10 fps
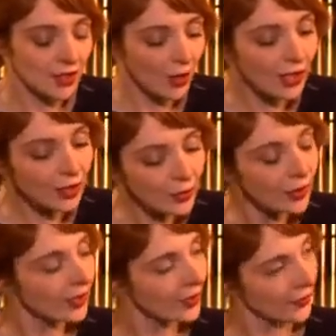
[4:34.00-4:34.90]
so I knew
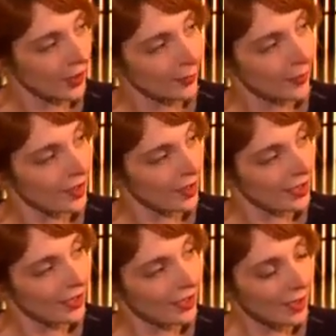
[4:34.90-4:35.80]
his films,
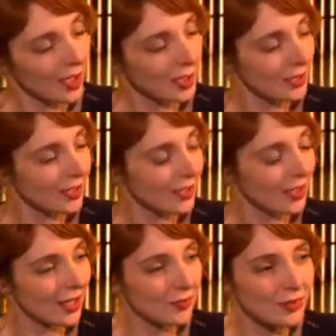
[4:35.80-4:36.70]
and
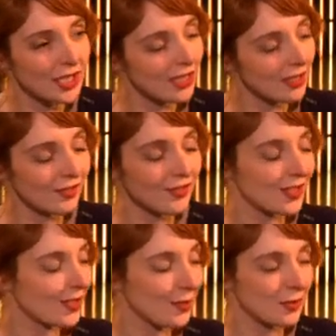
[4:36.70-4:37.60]
I really
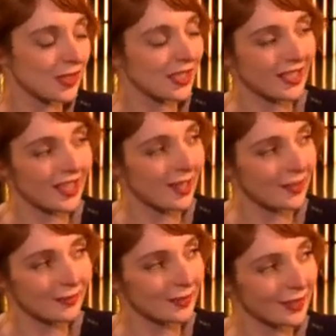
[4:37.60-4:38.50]
loved Super
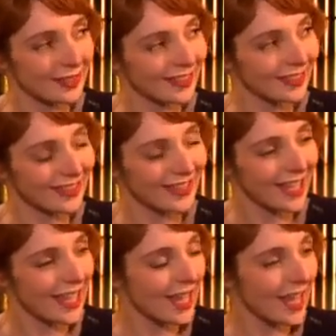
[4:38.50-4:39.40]
8.5.
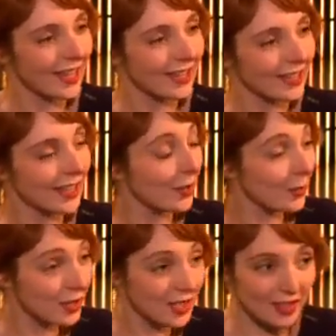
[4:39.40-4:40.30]
And then I
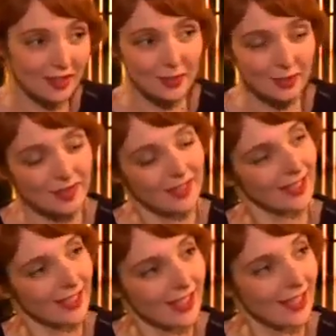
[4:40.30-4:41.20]
watched the other
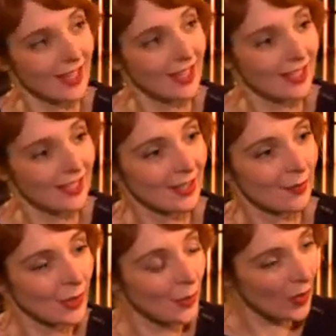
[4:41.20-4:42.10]
ones.
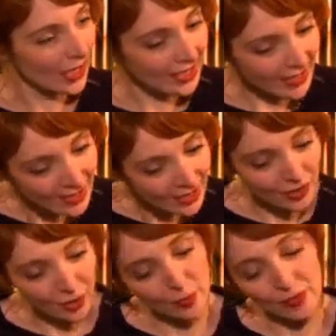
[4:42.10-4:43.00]
But what I
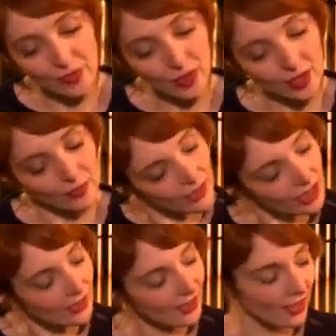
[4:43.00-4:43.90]
didn't know before I
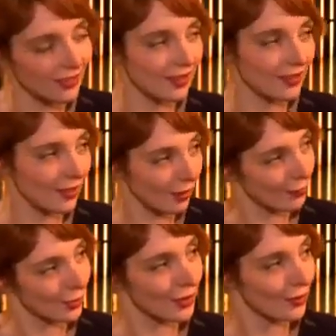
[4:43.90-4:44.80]
really started the
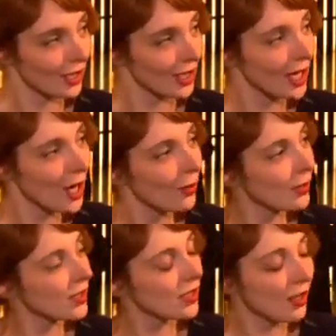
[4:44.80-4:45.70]
documentary
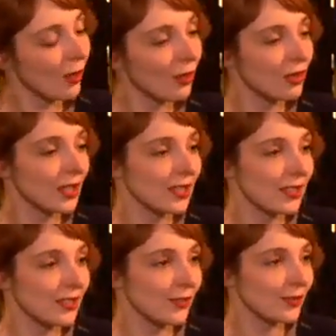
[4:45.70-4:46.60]
was all
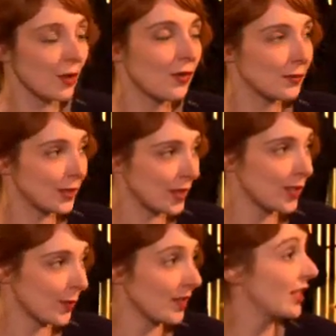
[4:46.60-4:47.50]
his
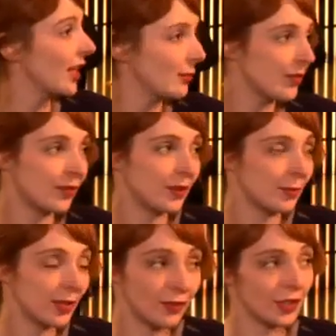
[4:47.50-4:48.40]
involvement with Glenn
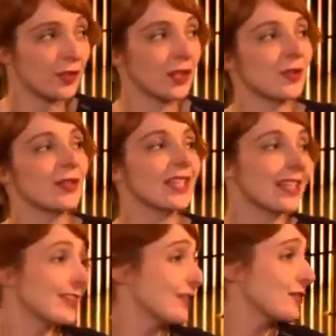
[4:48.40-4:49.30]
Belverio and
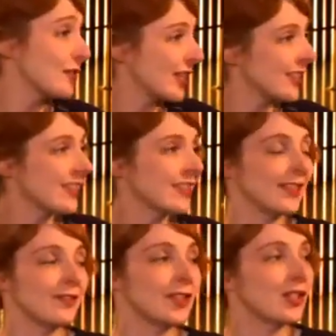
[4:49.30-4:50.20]
Glenda and Friends, the
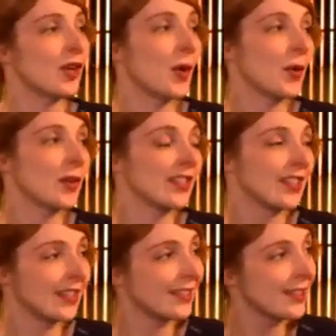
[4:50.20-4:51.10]
TV show in
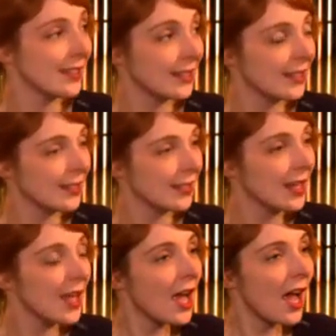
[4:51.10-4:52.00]
the 90s, and
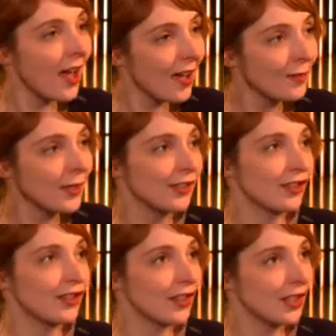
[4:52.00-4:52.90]
how
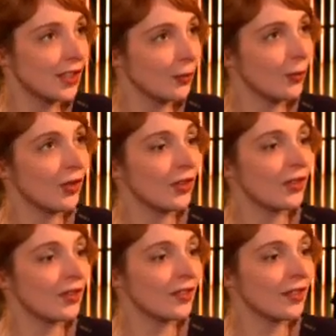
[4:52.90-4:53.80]
much he
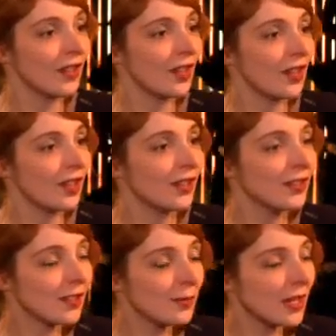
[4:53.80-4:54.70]
was
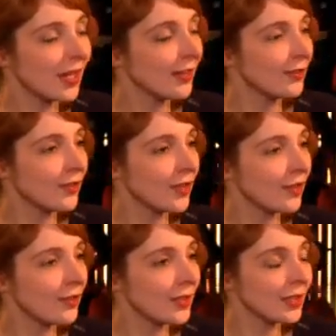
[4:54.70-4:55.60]
some kind of
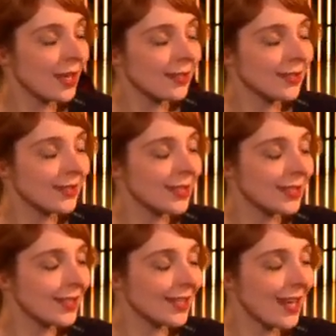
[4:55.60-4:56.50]
a
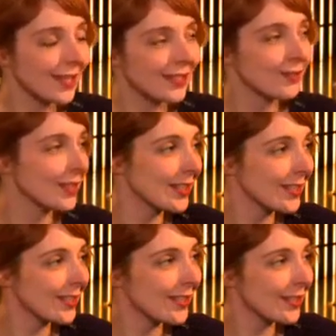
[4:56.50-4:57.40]
fantastic
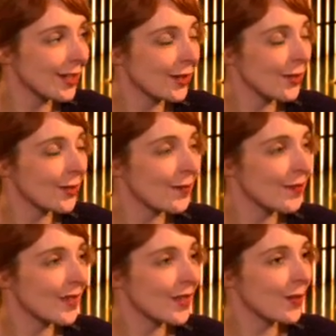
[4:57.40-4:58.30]
activist,
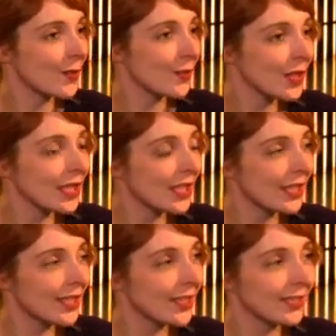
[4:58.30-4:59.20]

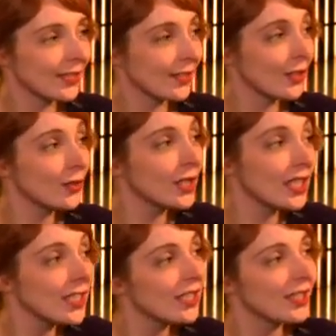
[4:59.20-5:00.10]
really
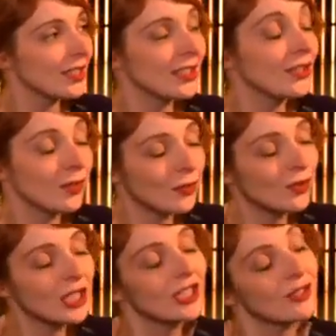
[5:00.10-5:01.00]
unique, in a
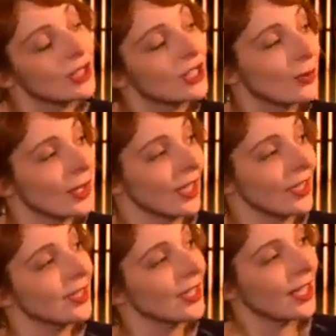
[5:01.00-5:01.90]
really unique way.